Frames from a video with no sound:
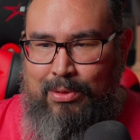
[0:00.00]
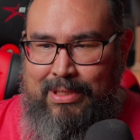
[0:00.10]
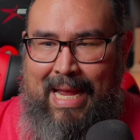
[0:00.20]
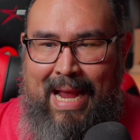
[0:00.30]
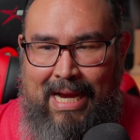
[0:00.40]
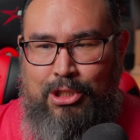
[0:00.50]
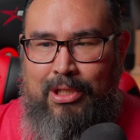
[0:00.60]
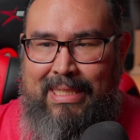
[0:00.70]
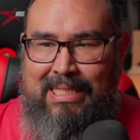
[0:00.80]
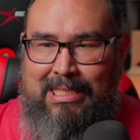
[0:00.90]
So it's
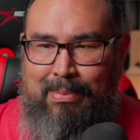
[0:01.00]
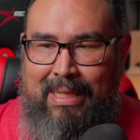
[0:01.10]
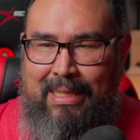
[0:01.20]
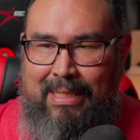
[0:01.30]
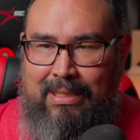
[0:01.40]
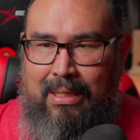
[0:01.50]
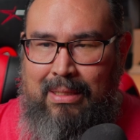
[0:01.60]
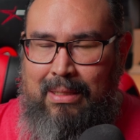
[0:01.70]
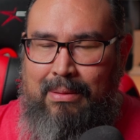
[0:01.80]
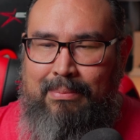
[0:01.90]
actually
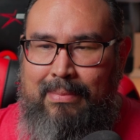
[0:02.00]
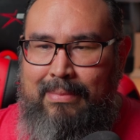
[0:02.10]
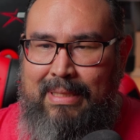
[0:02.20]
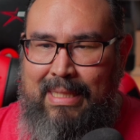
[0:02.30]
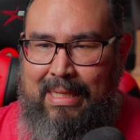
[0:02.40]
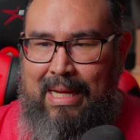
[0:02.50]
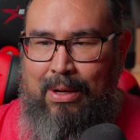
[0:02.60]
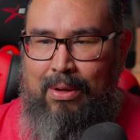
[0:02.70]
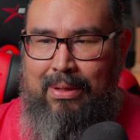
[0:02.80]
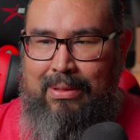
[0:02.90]
displaylink.com
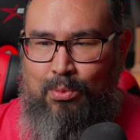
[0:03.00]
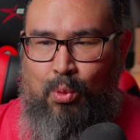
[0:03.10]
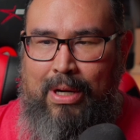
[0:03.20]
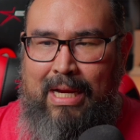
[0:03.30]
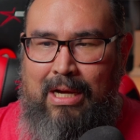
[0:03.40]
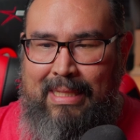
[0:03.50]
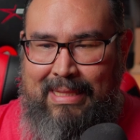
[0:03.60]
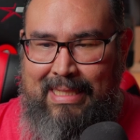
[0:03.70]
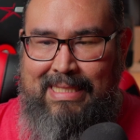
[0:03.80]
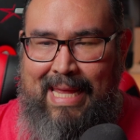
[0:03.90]
where I got
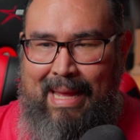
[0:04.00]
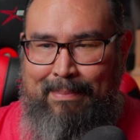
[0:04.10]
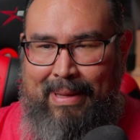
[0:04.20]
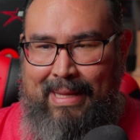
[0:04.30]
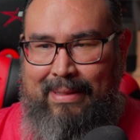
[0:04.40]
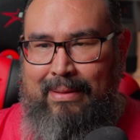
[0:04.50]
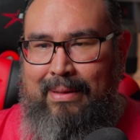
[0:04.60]
this app at,